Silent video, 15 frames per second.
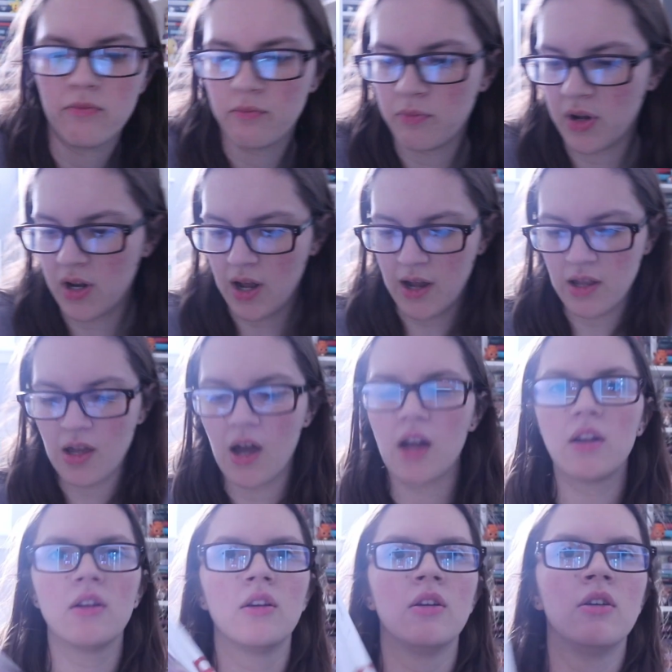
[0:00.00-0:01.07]
But I
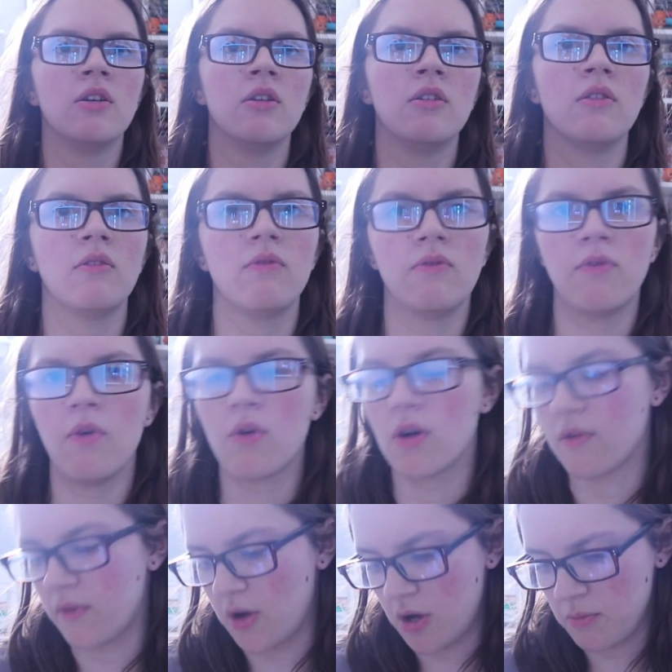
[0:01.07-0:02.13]
got four
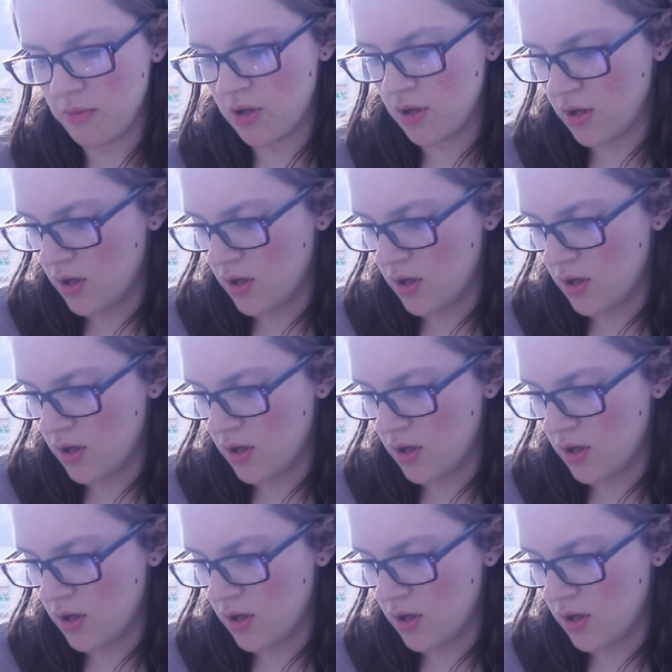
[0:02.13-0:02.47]
of them.